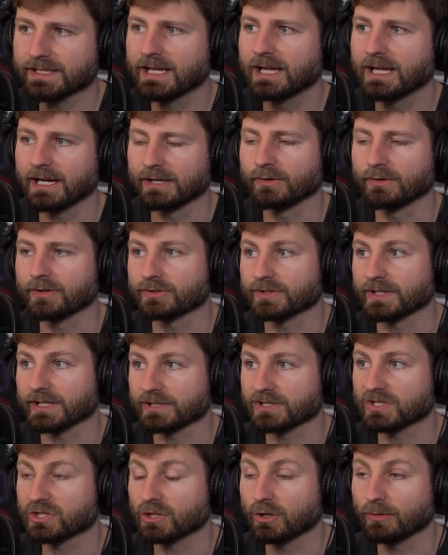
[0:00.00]
I know there's like
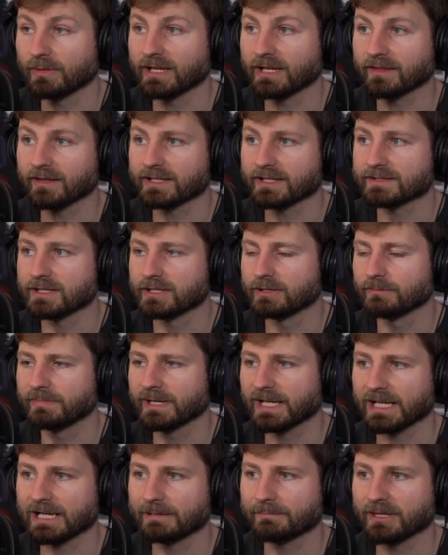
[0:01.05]
so many things that you
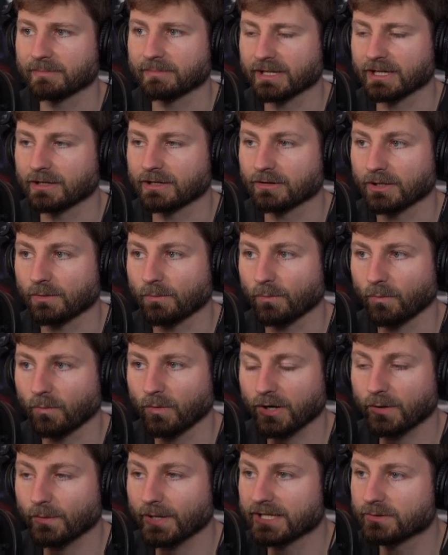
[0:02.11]
pick up at the beginning. You're like, what
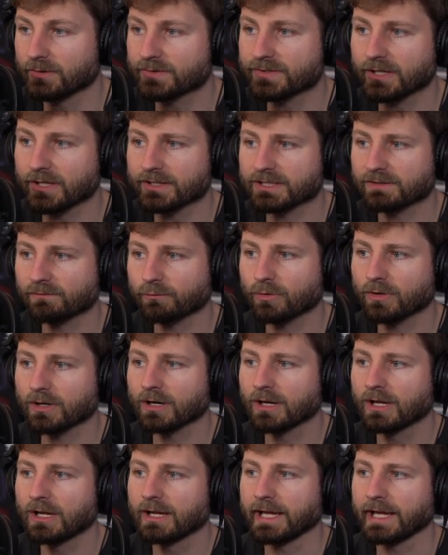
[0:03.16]
do I use all this for?
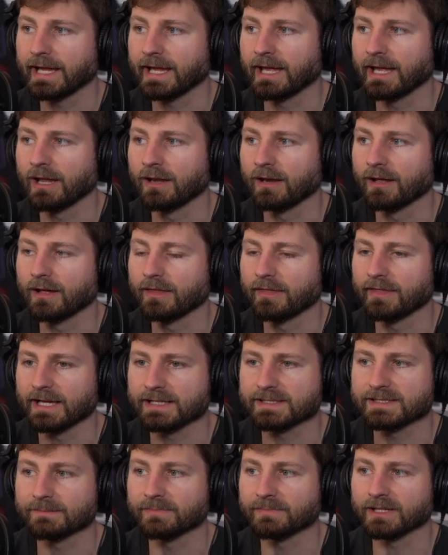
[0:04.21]
And that's
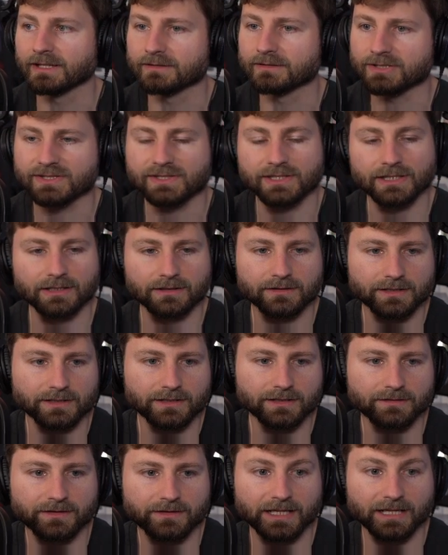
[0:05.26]
something just
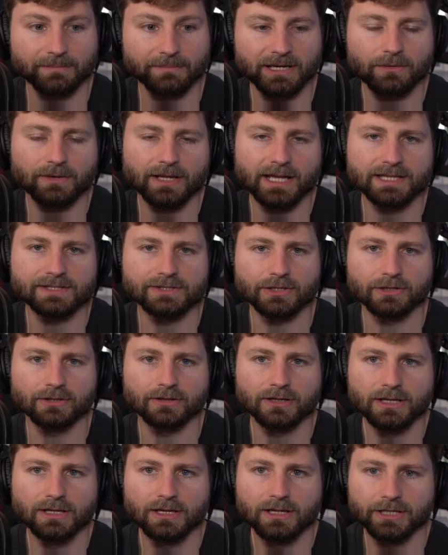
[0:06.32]
to think about as you're
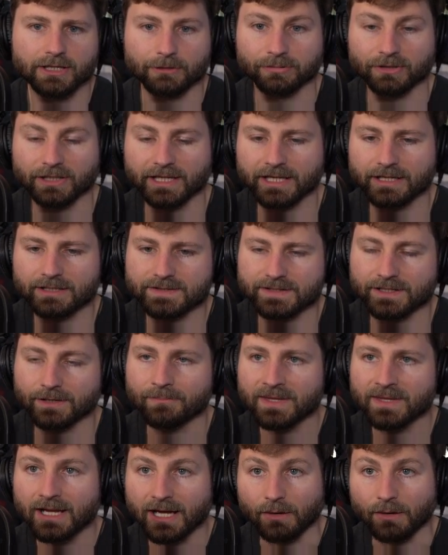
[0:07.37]
playing. So
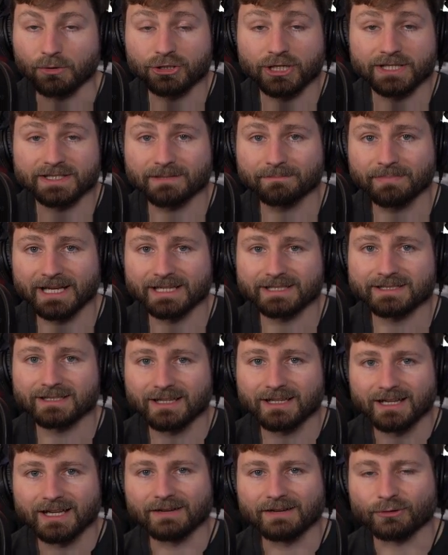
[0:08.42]
I wish you guys the best.
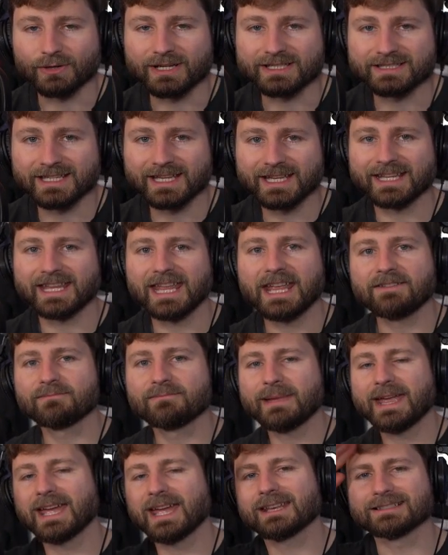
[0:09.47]
Have a great day.
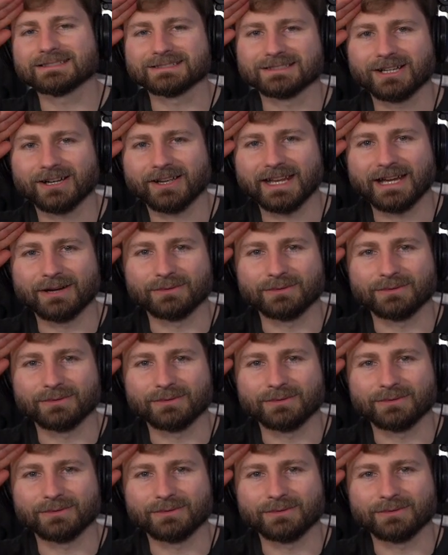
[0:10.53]
Caveman logging out.